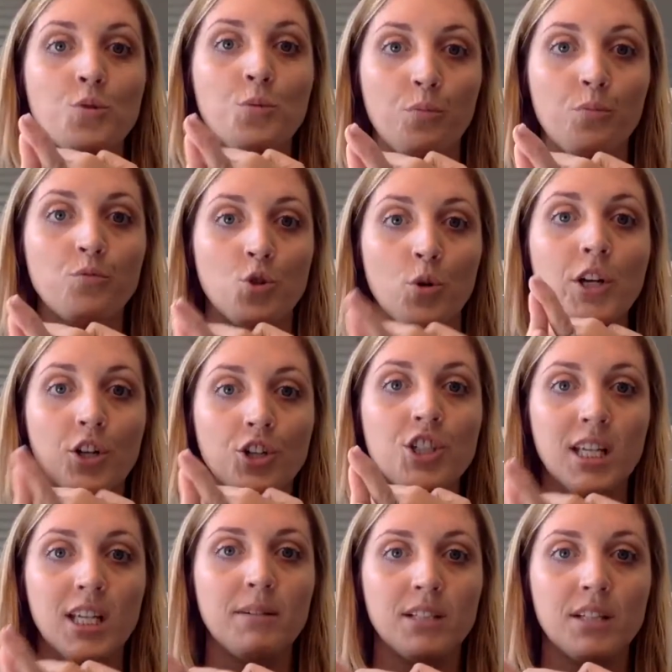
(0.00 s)
join her
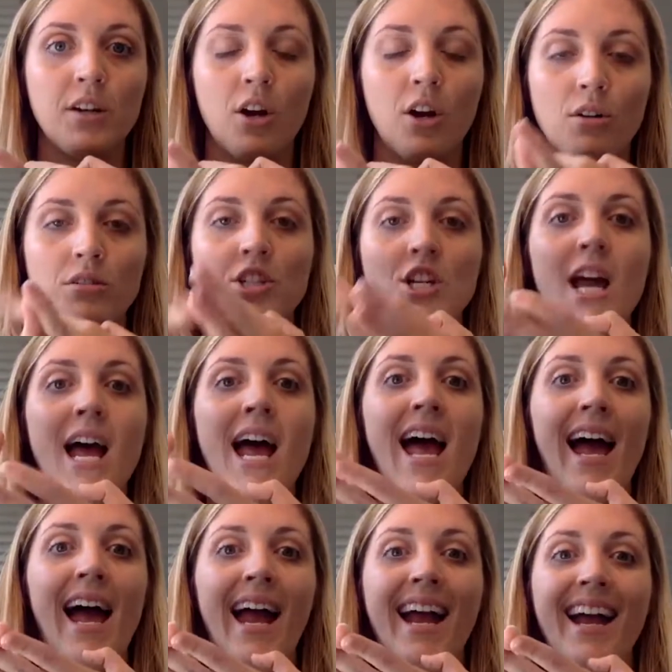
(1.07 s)
team as a coach.
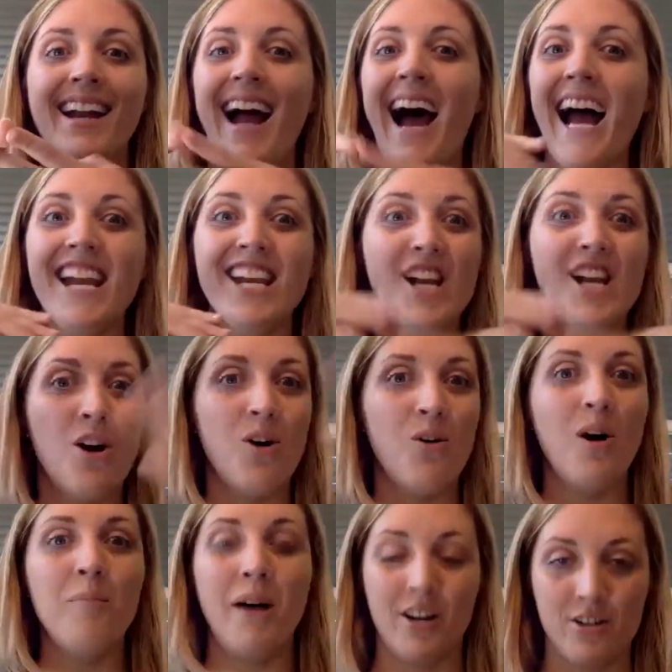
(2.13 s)
And I know
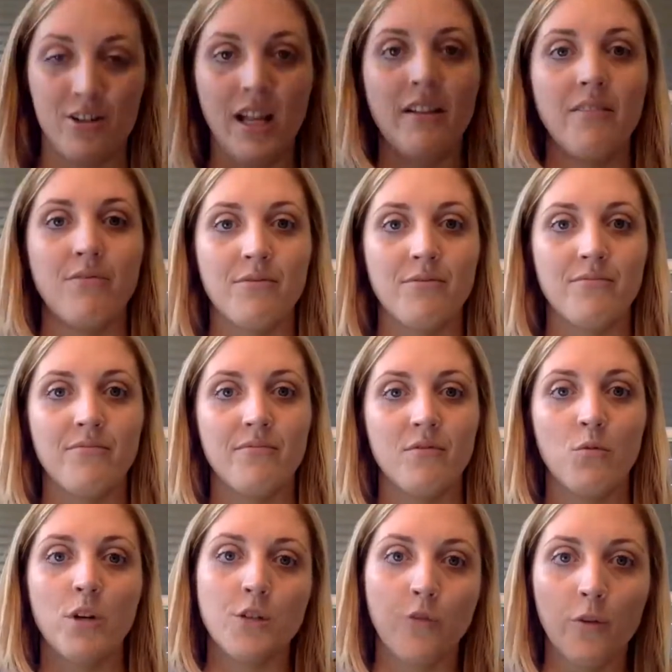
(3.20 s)
about her life,
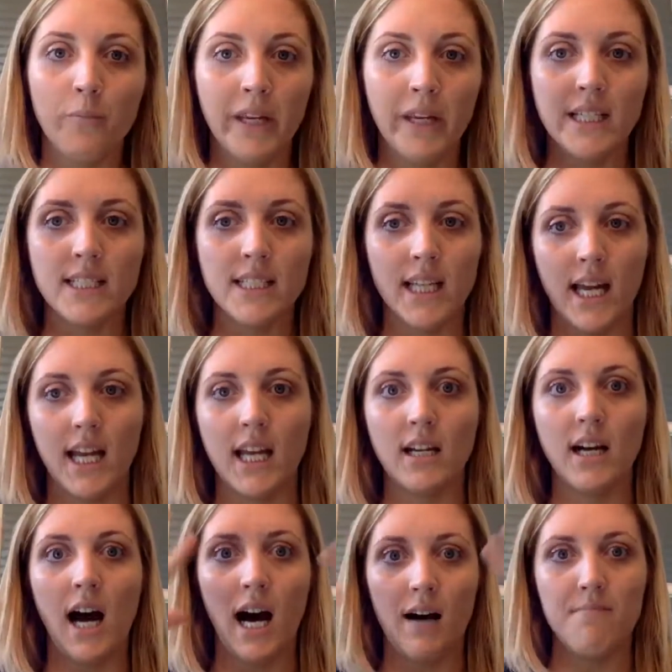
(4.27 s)
which for me is like
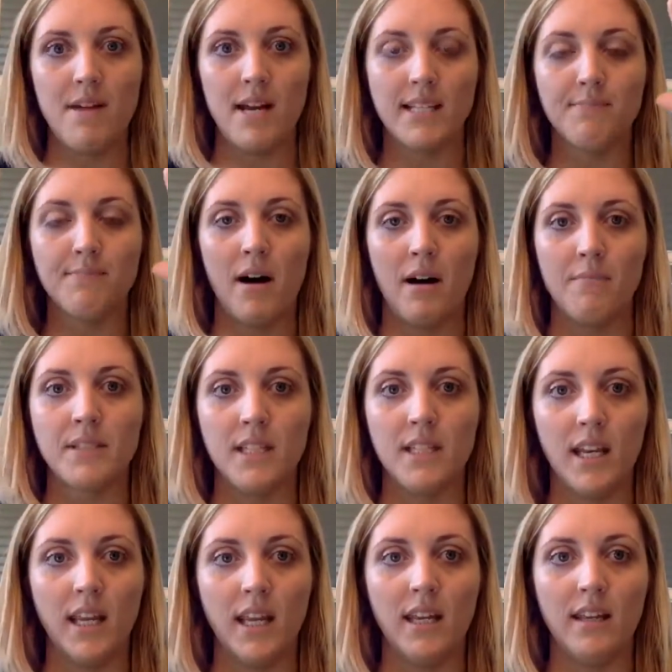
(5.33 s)
hot mess mom
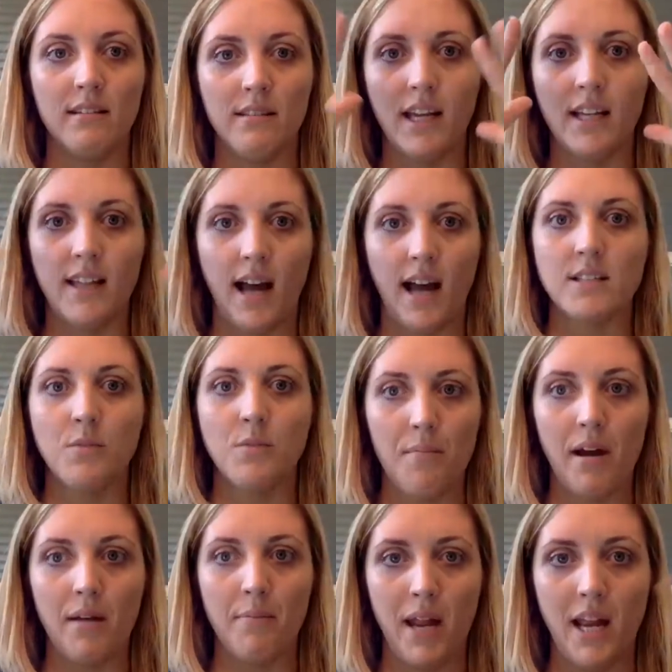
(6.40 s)
city. Like that's what
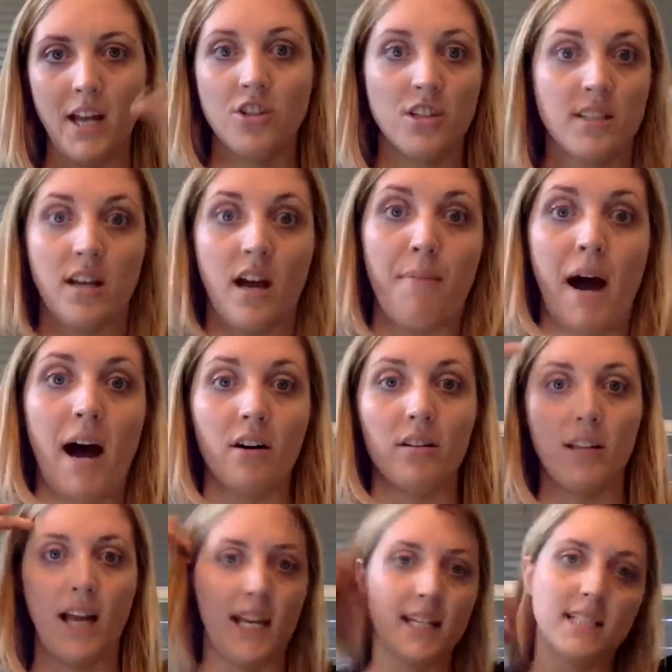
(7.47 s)
my page is about.
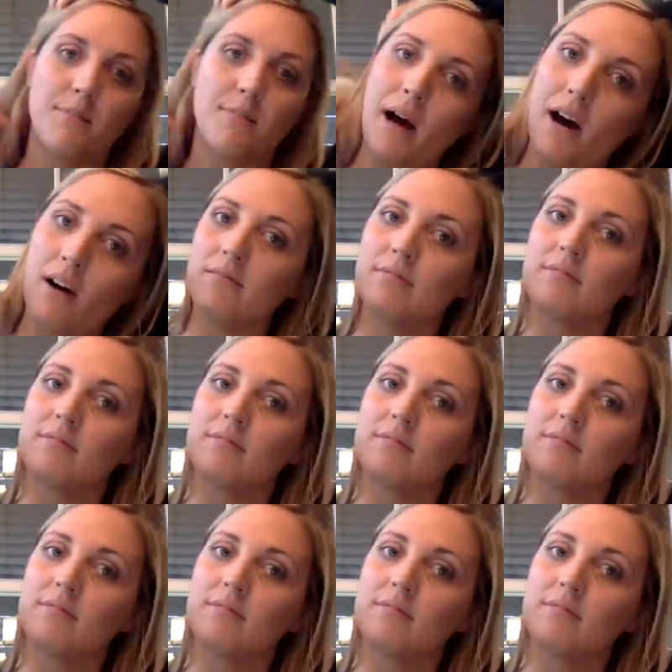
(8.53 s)
Like it's about,